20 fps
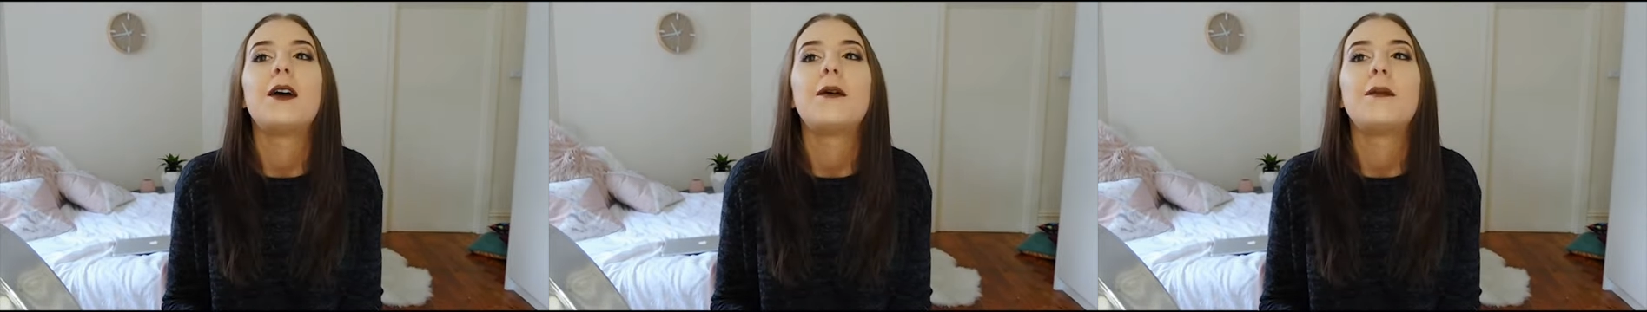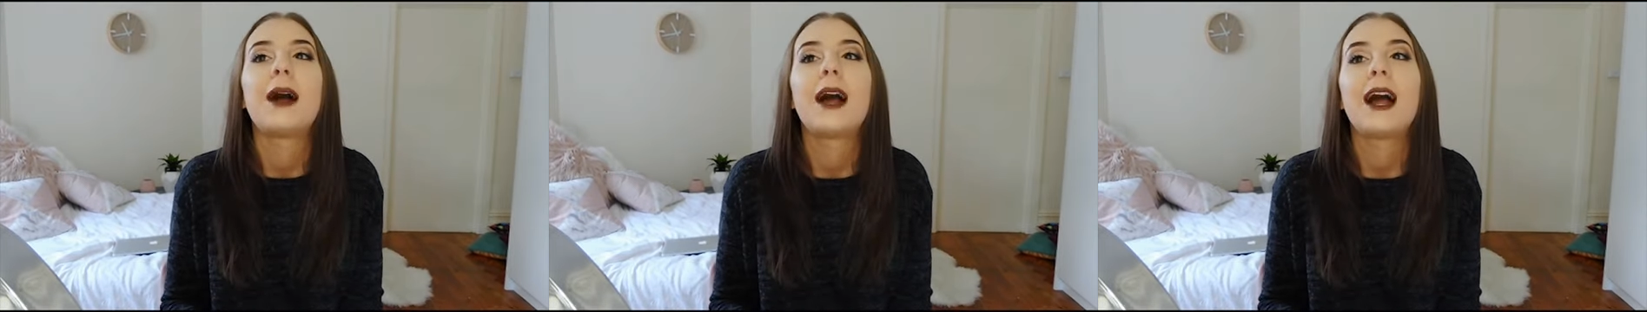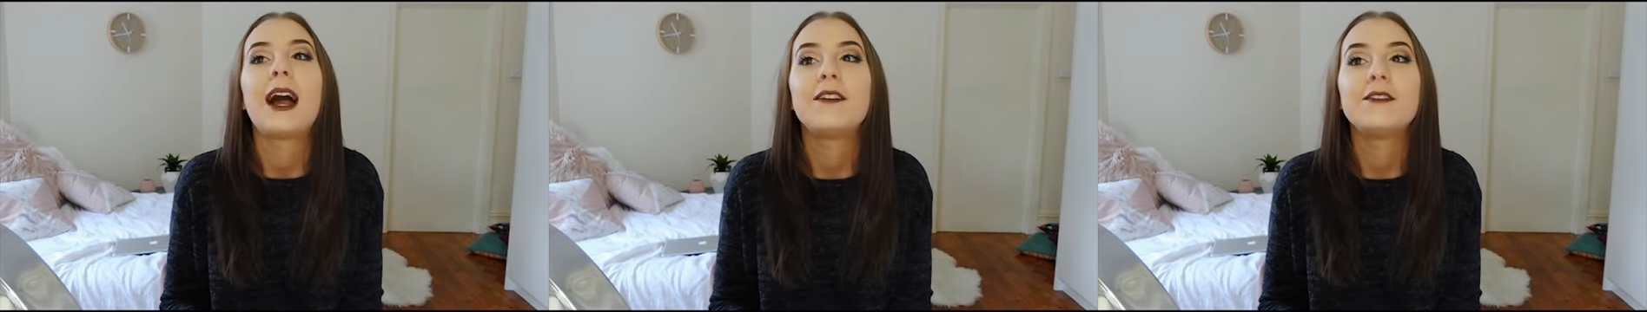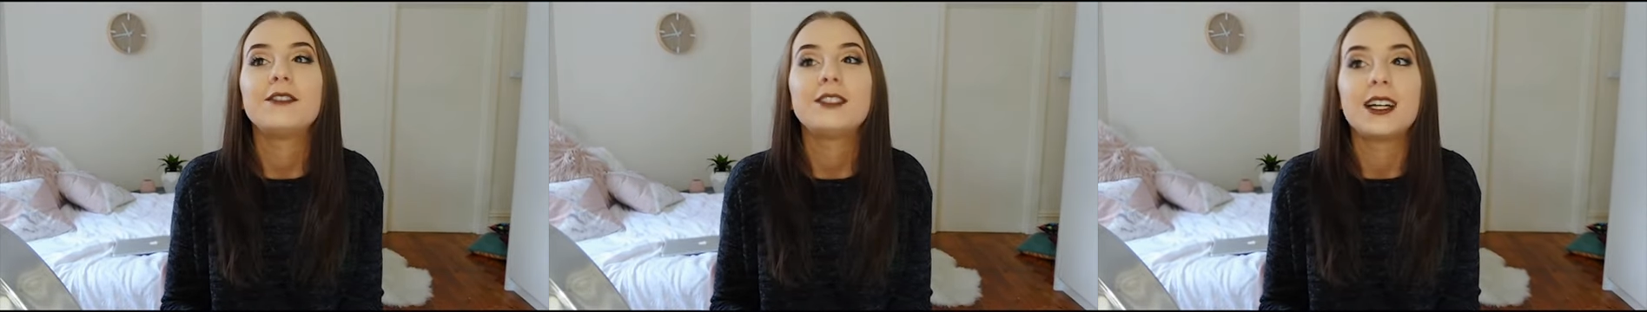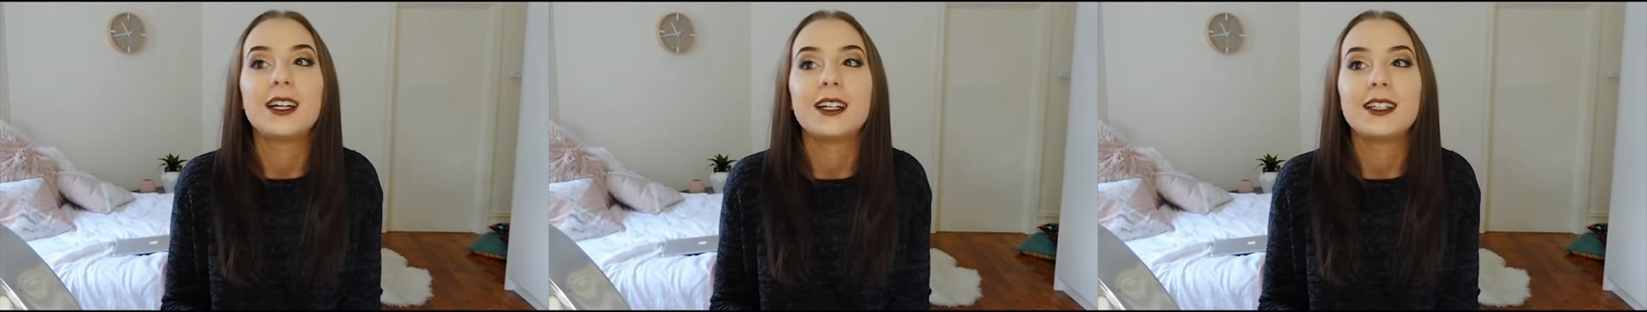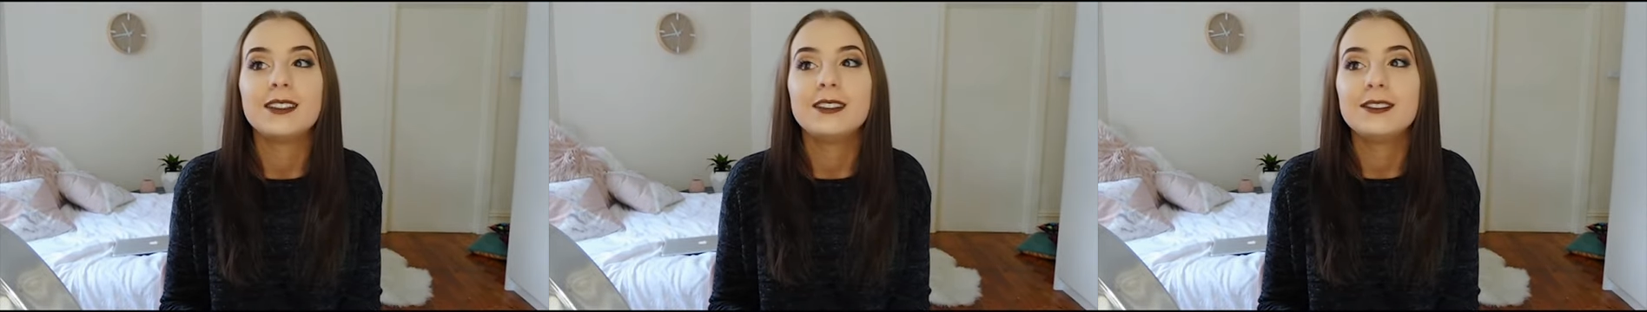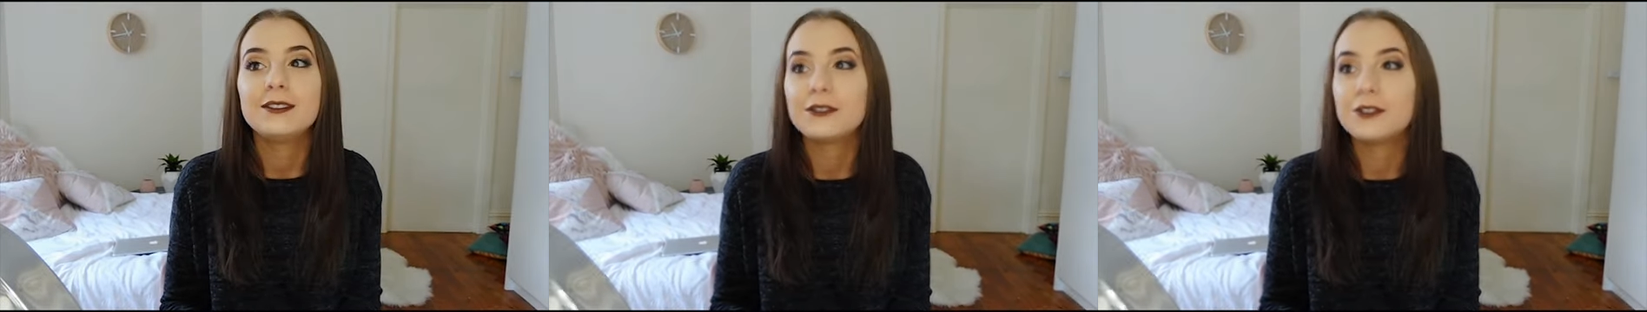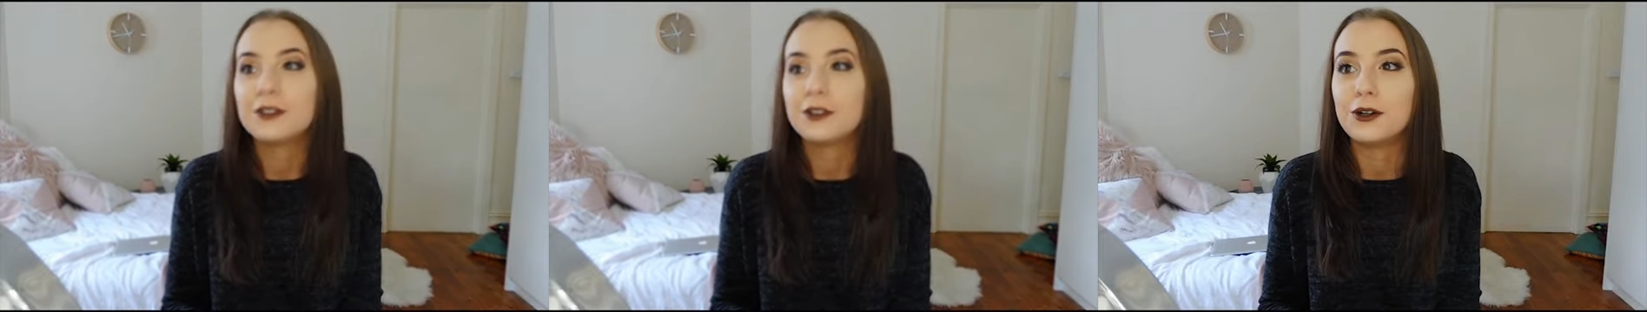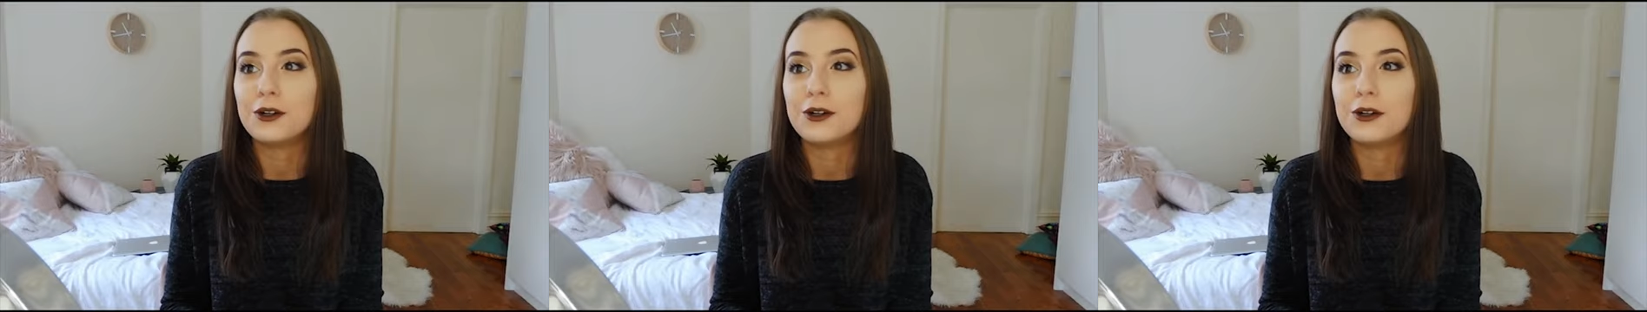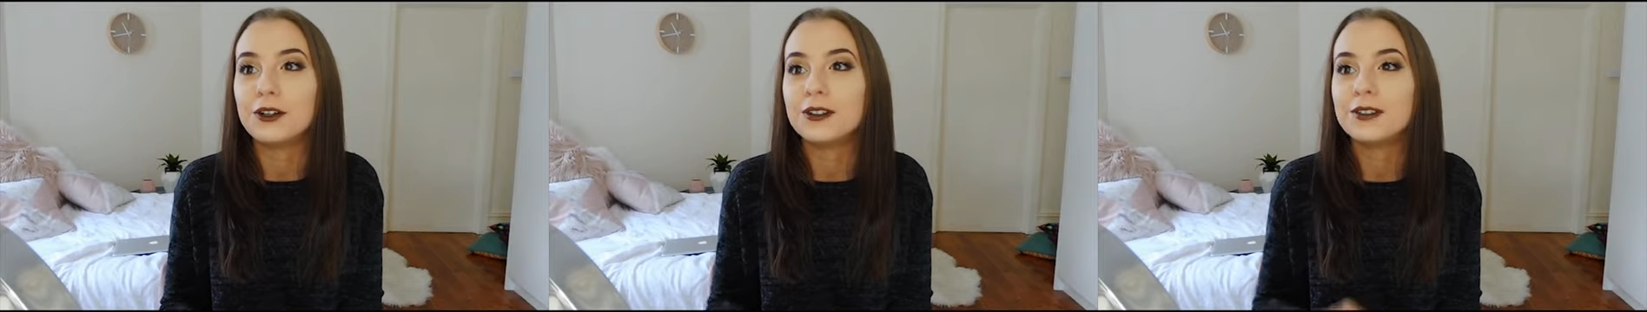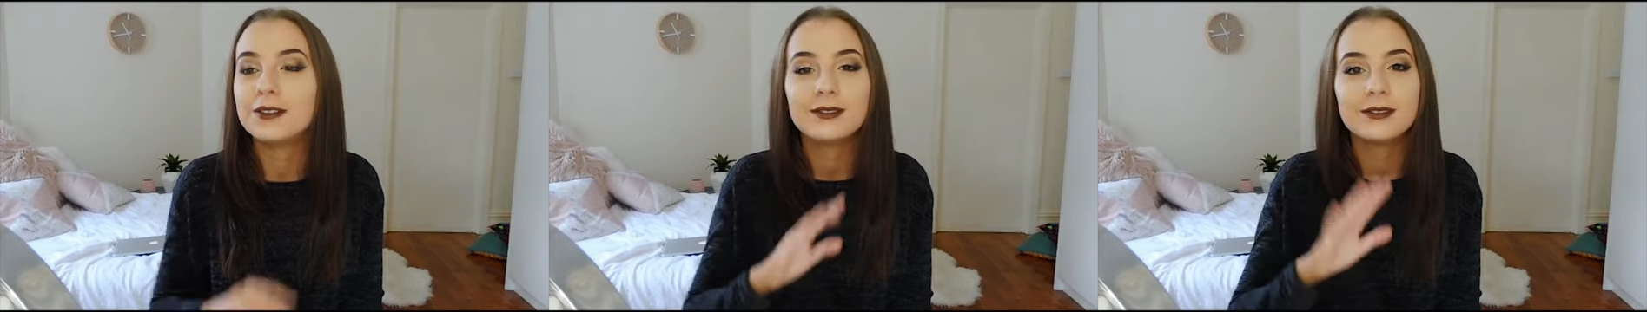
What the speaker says: Have done for